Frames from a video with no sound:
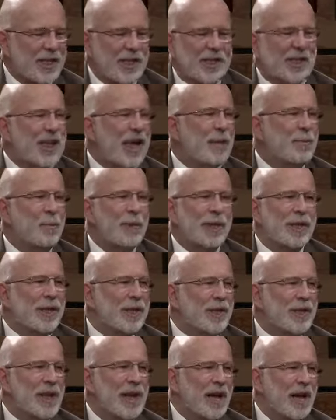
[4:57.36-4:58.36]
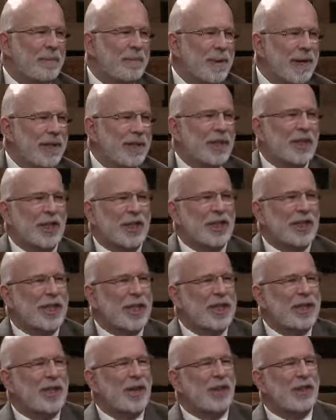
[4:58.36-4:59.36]
it's the same with Islam. It's just
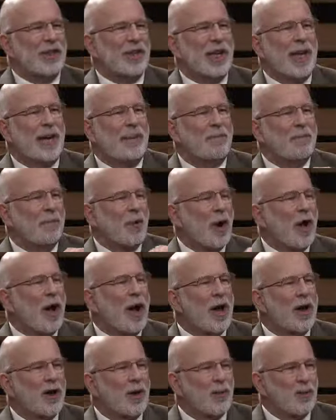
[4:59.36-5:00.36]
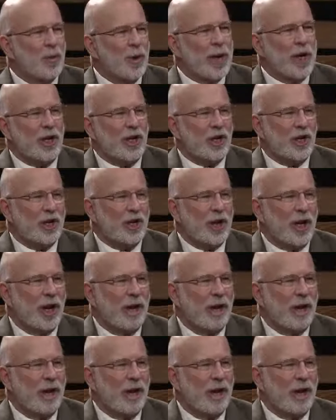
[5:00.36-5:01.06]
that there's a broader reach